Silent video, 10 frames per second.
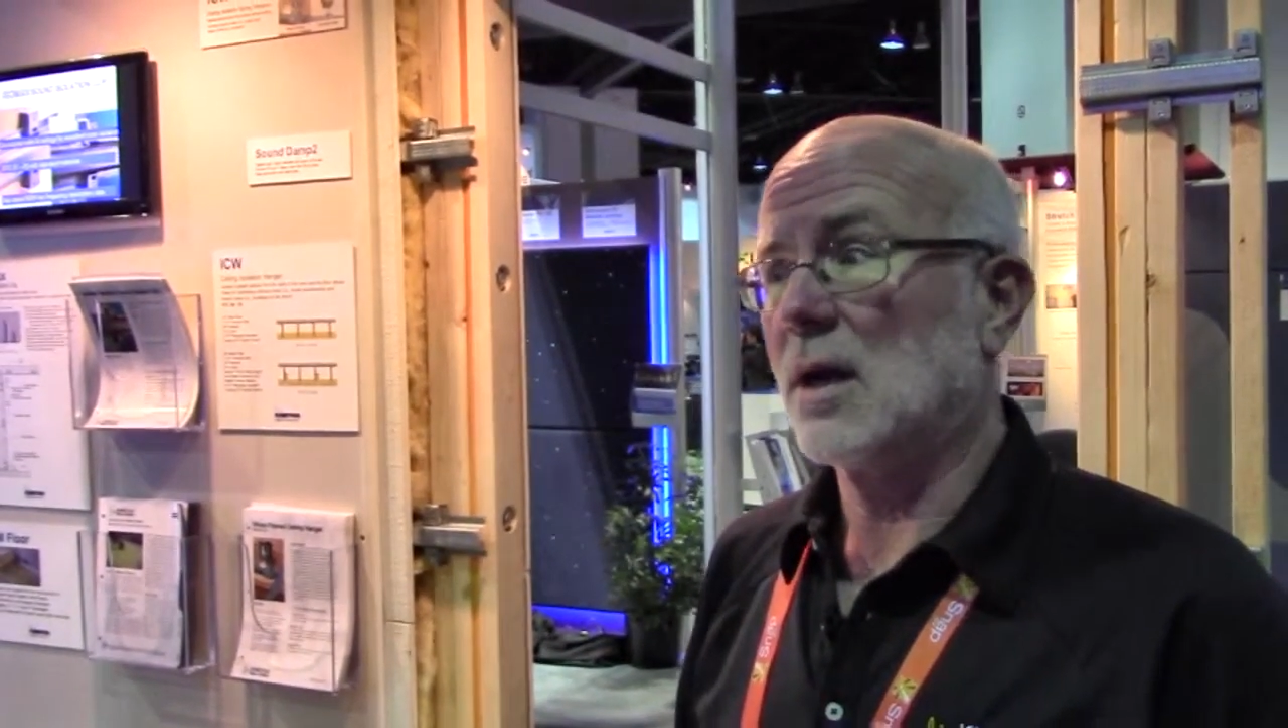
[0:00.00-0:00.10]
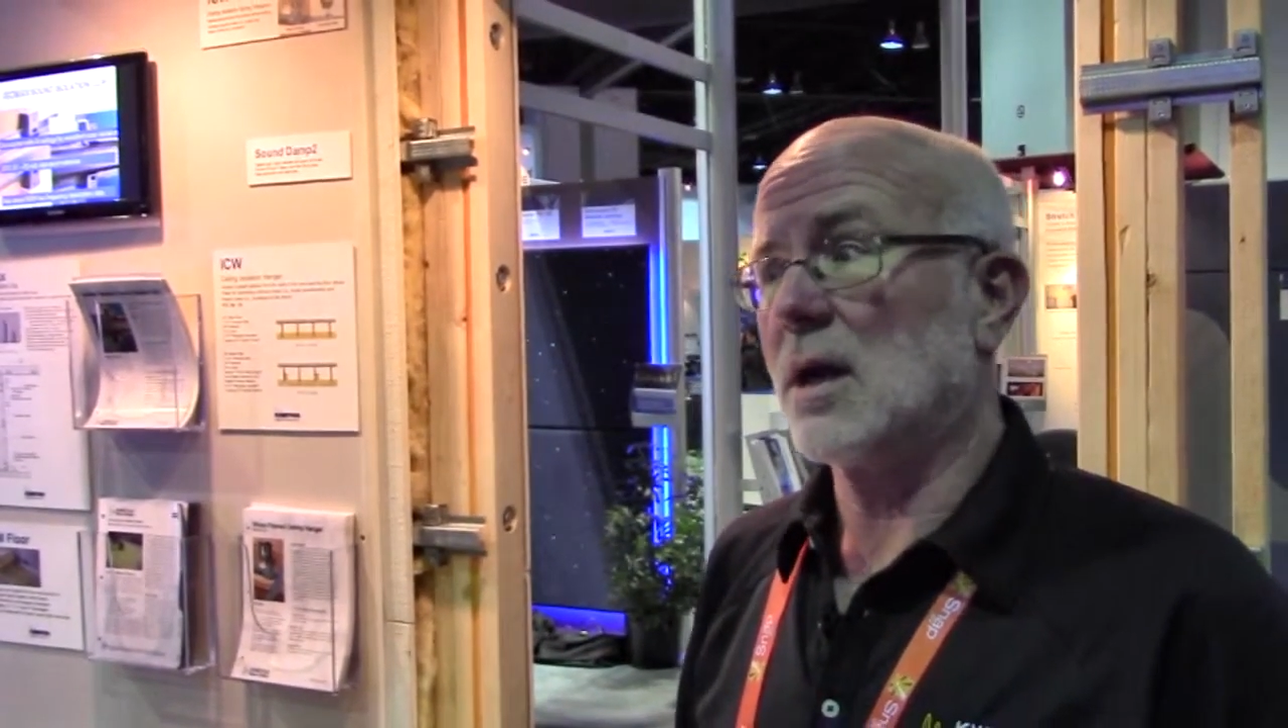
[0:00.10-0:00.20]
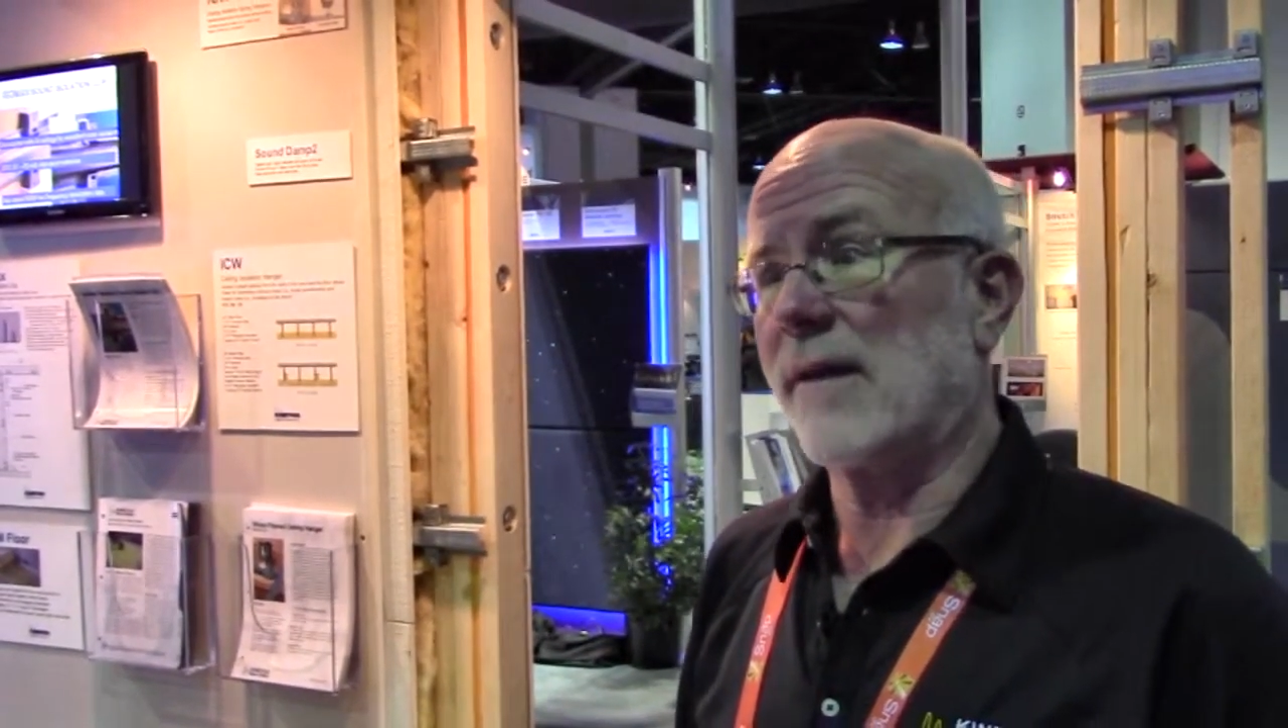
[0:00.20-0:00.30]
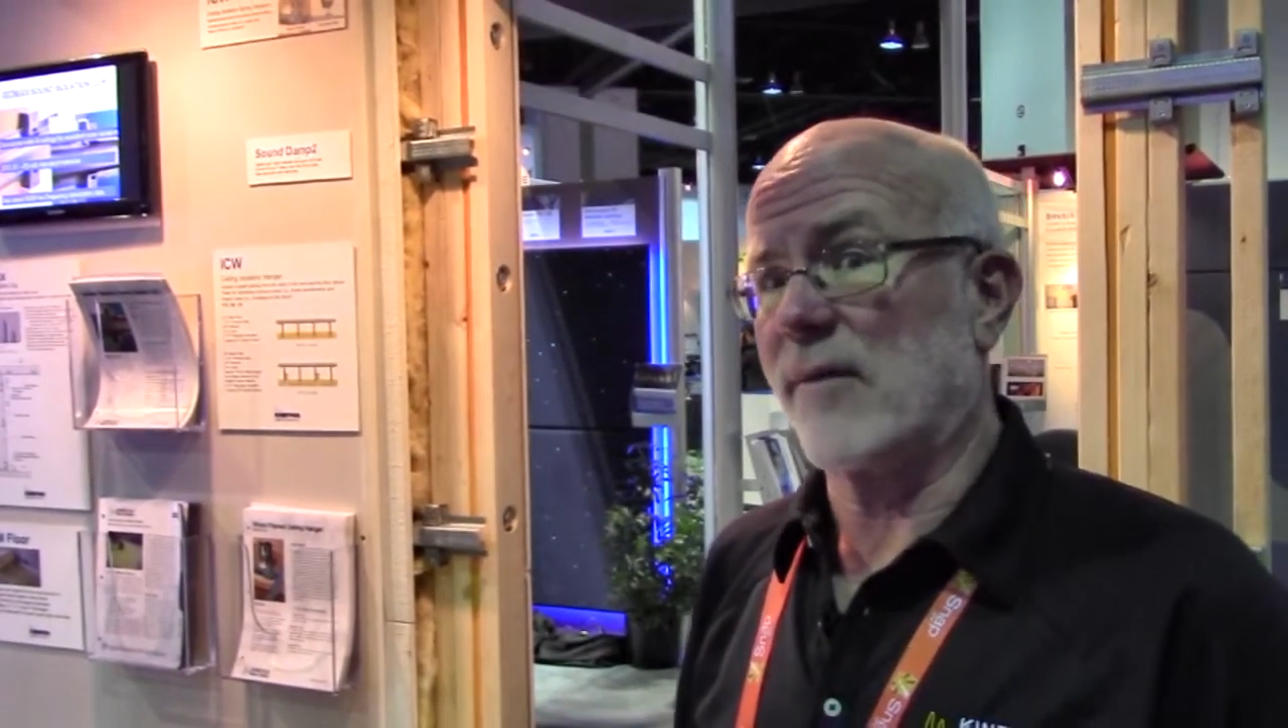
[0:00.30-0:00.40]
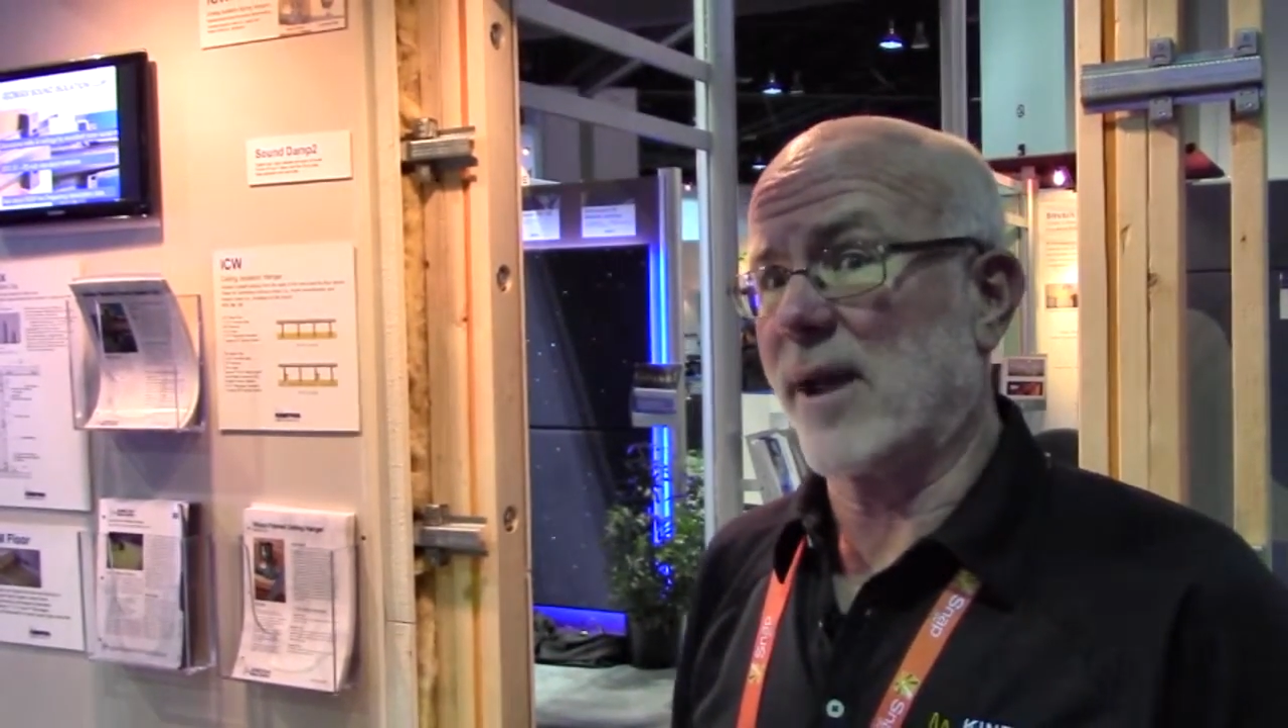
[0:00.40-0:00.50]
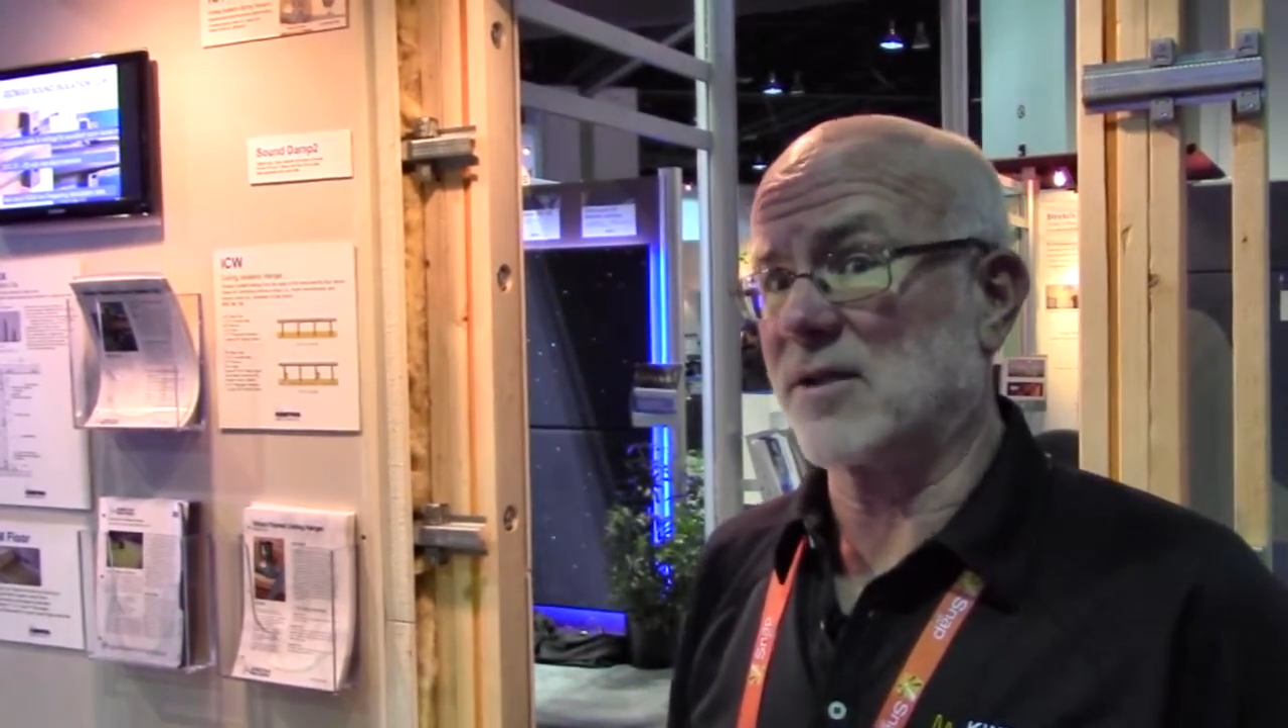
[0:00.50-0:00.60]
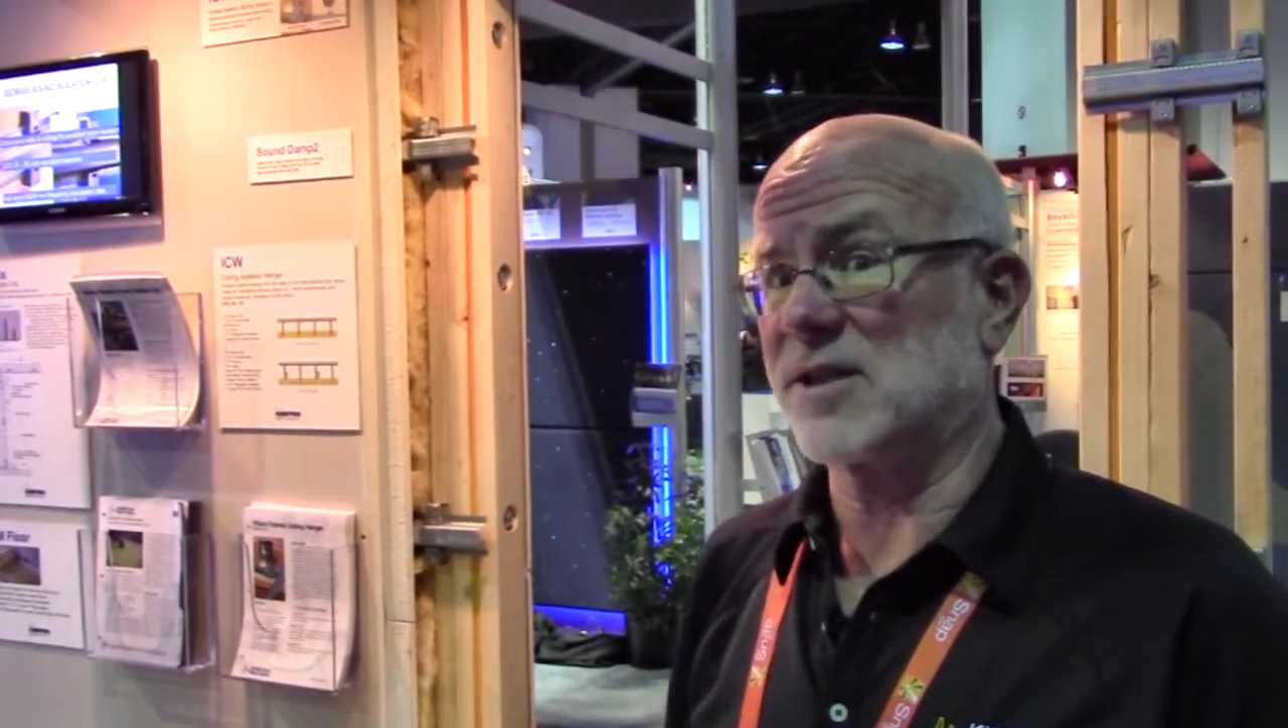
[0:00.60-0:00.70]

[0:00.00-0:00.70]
you have a better